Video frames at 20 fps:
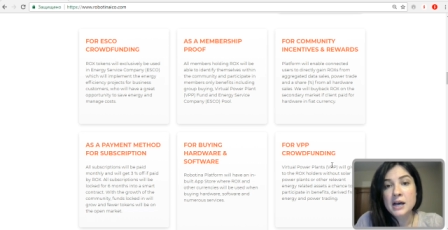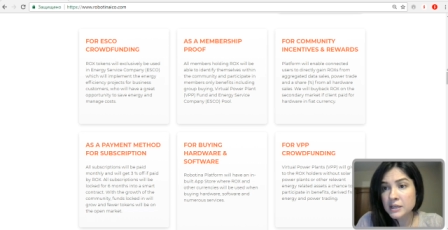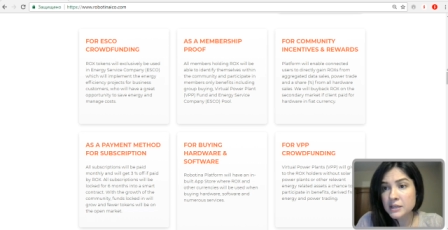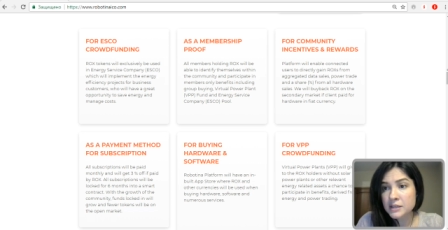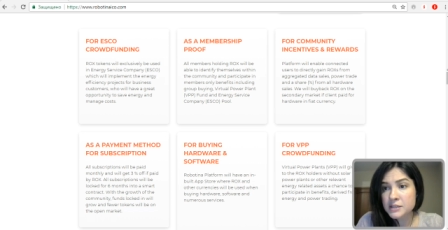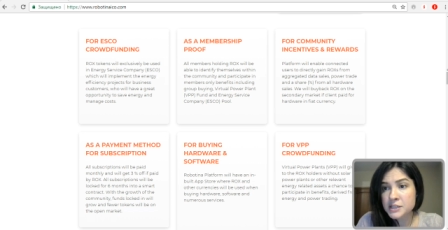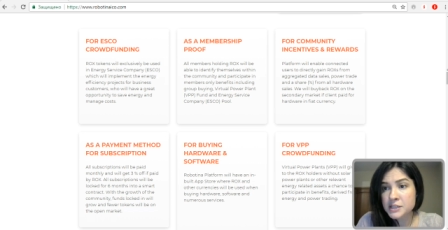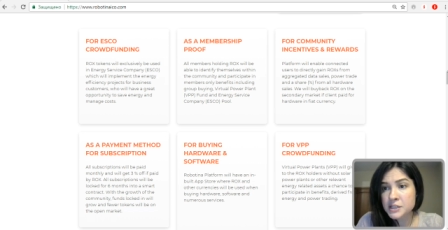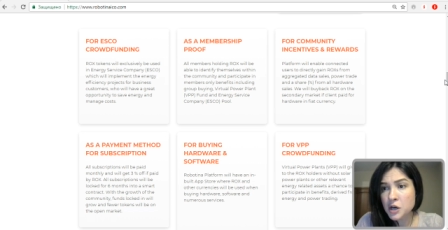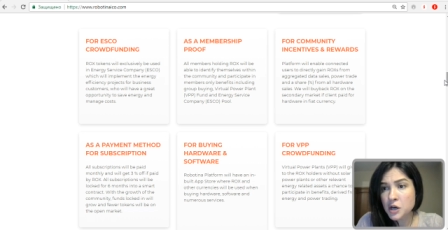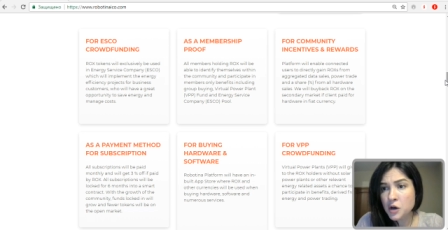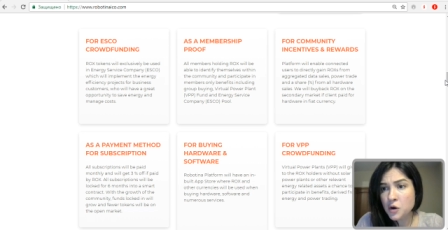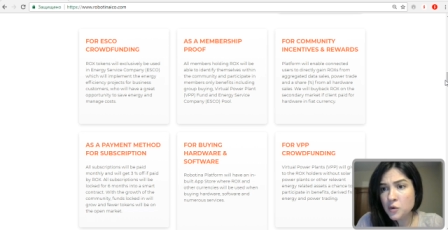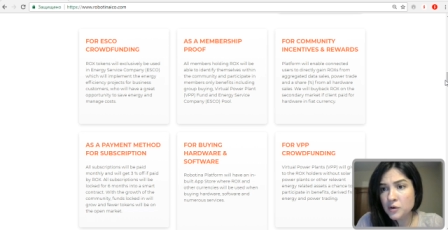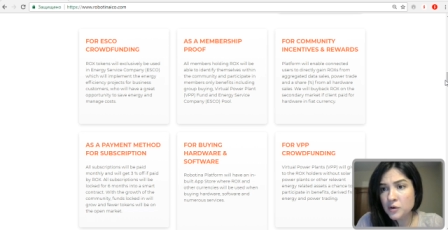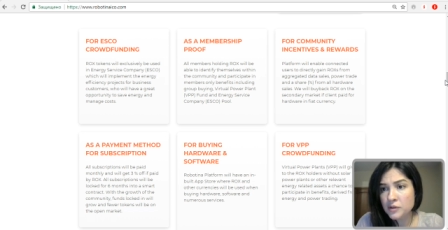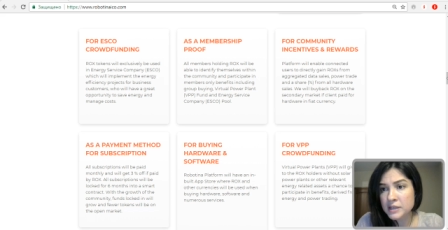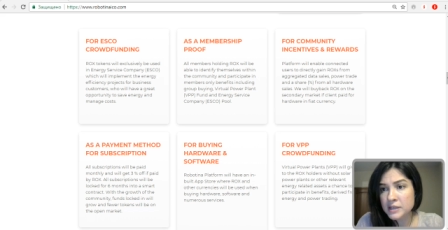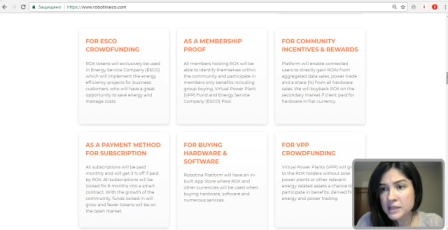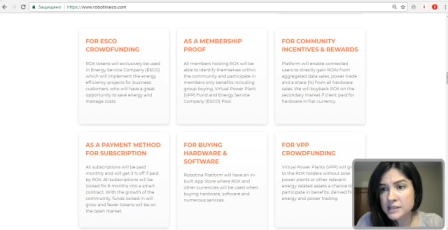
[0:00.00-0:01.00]

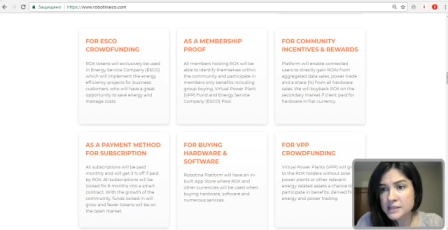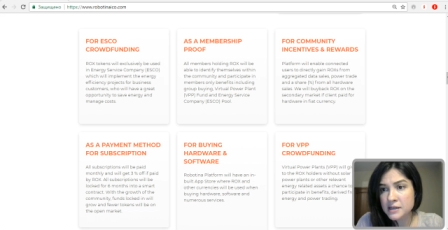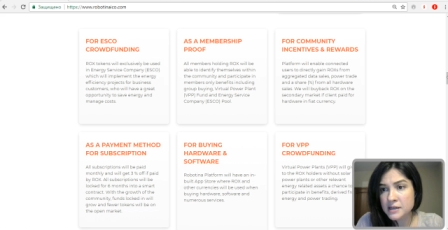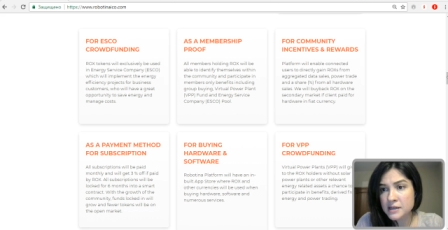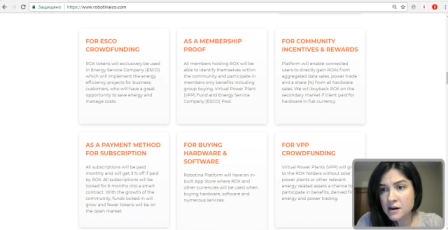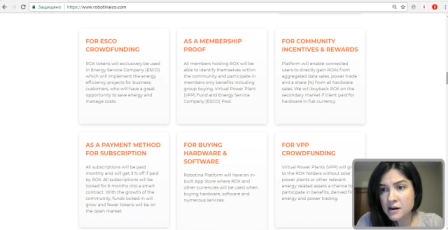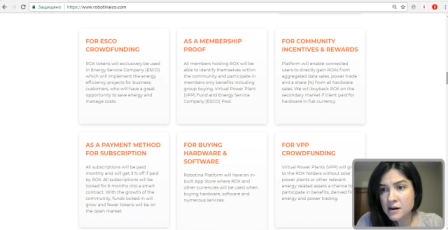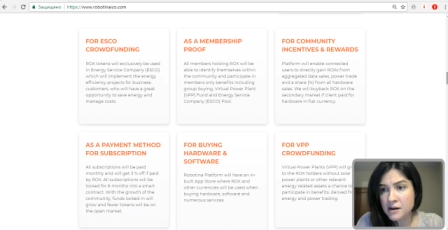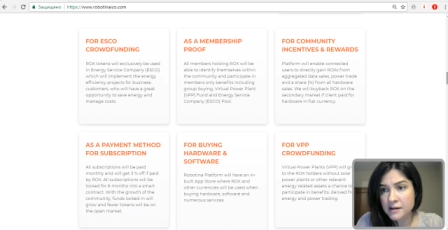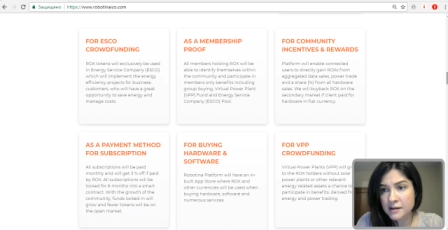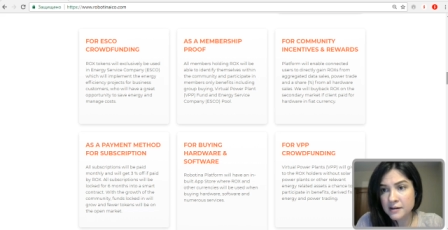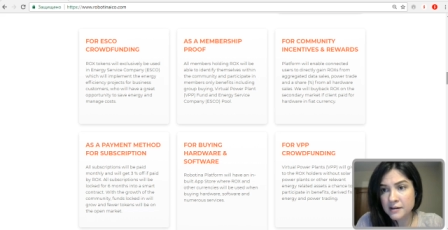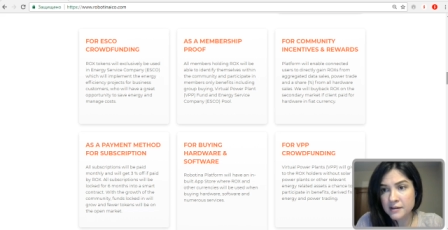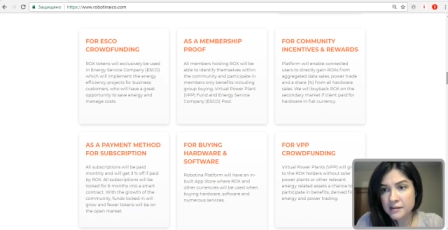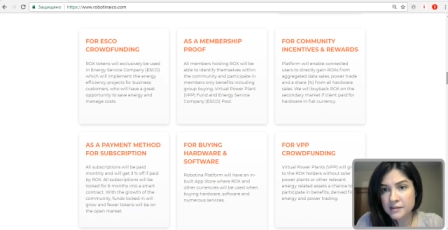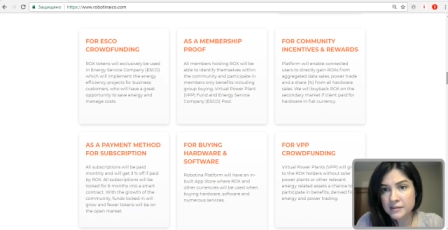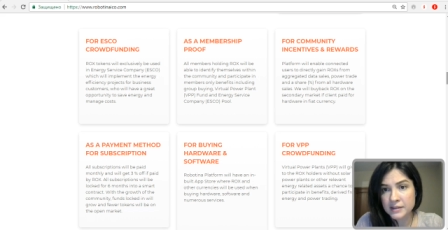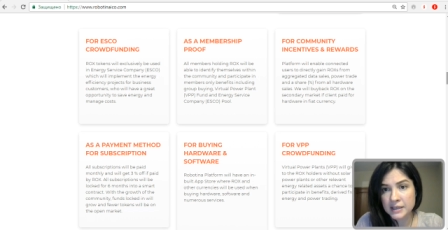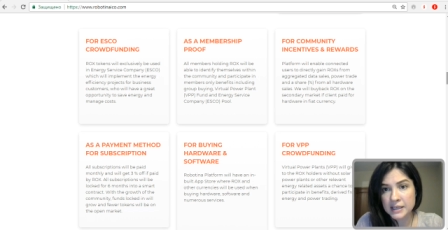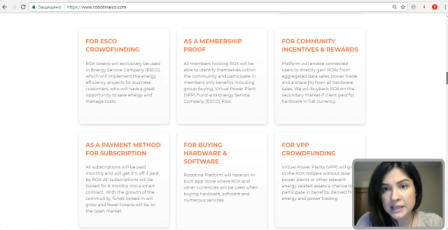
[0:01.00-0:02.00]
So these are
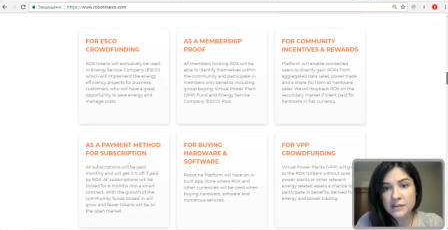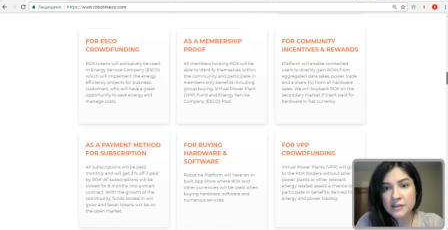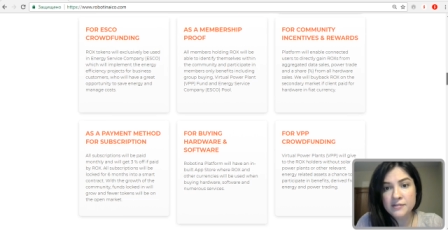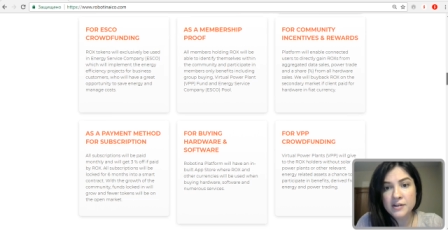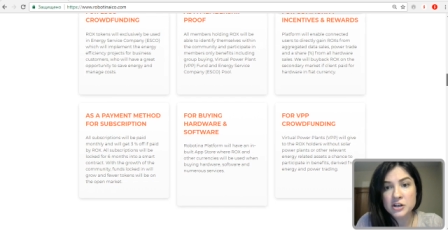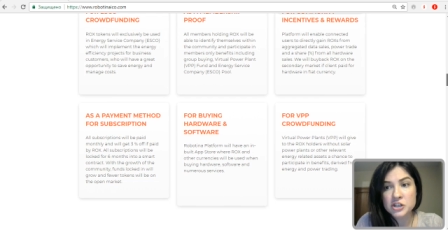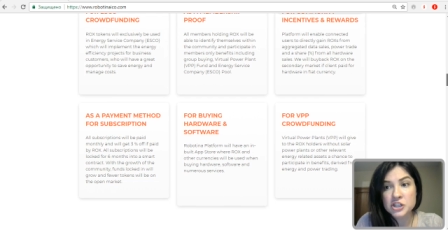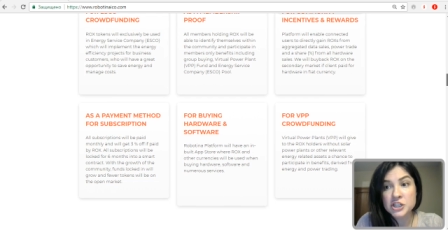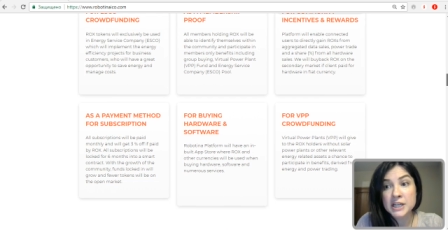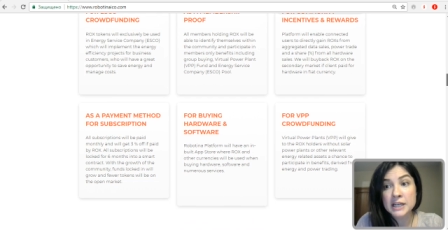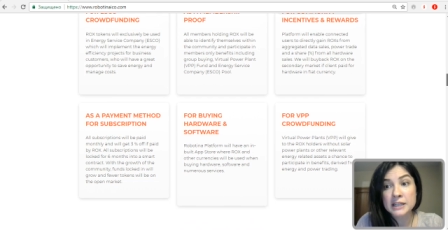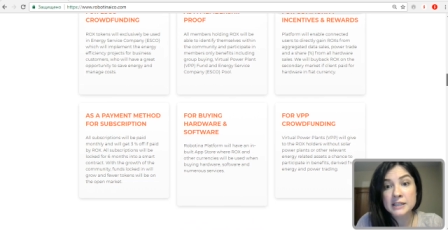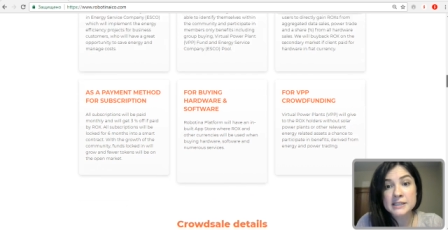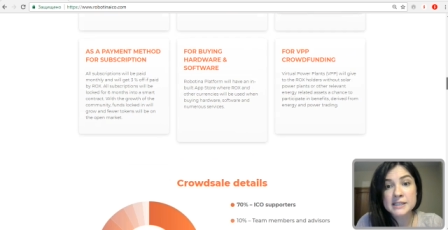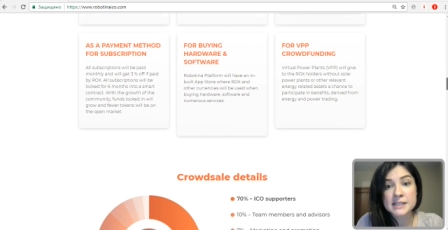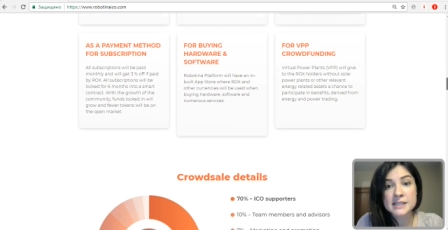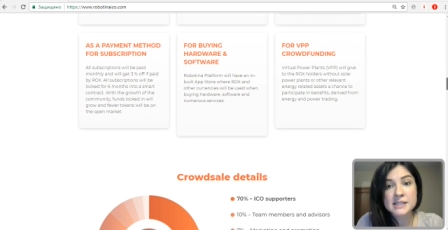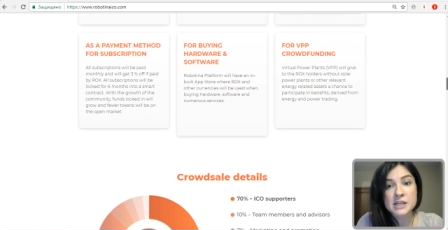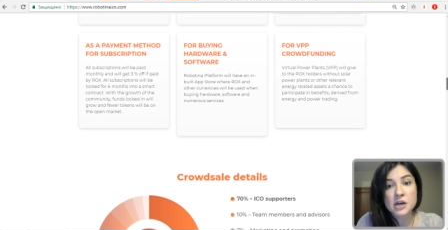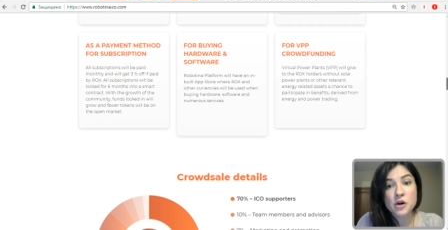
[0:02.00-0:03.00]
the key
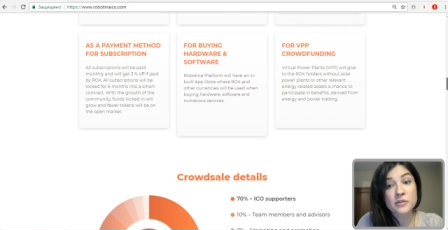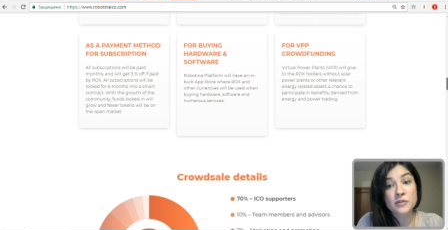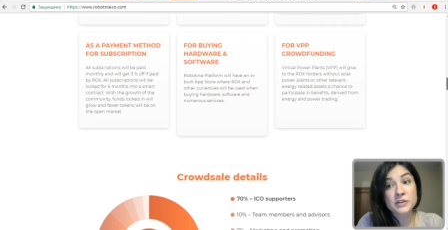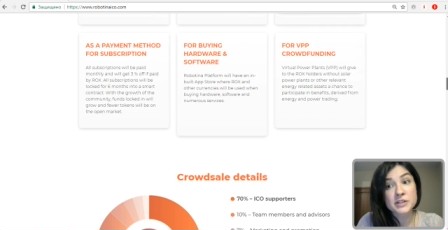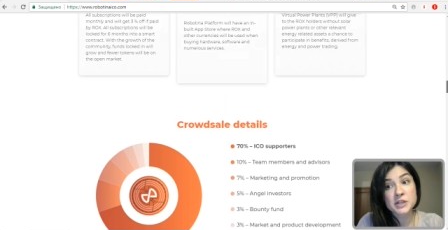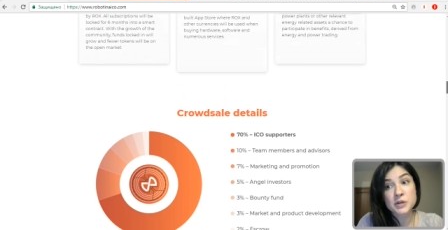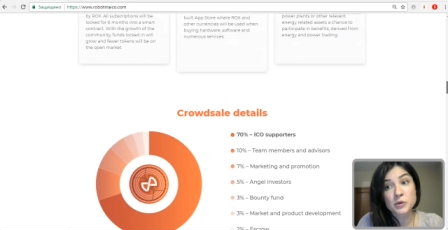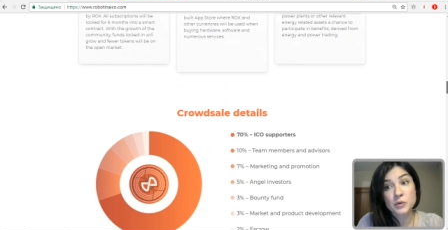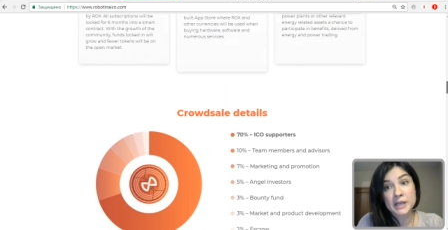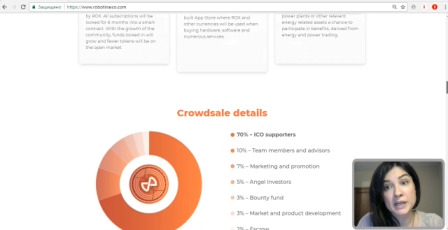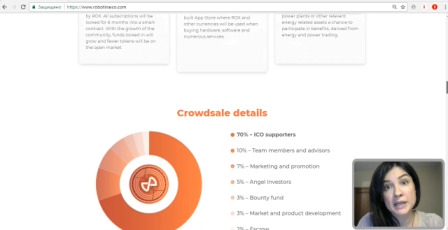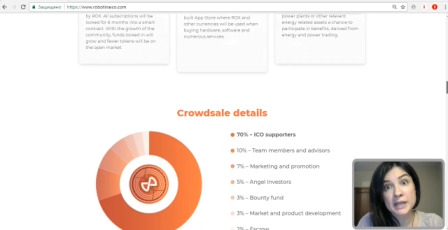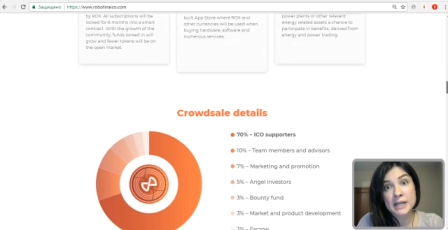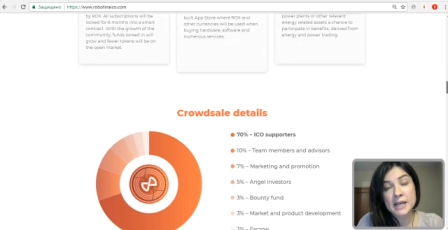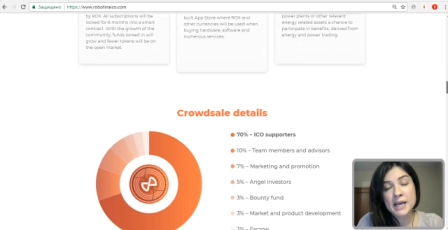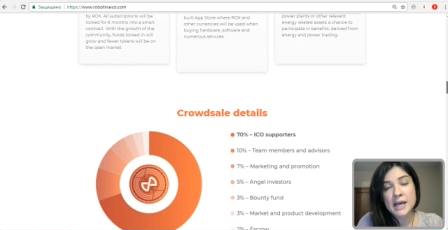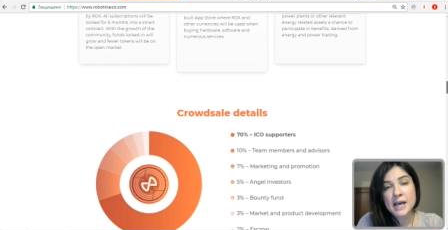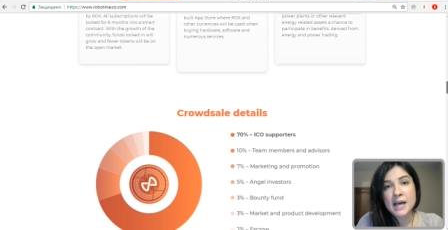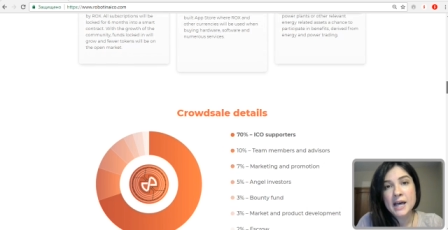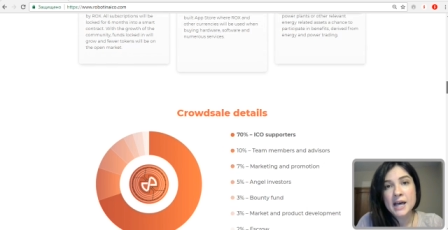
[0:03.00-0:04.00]
functionalities of a token.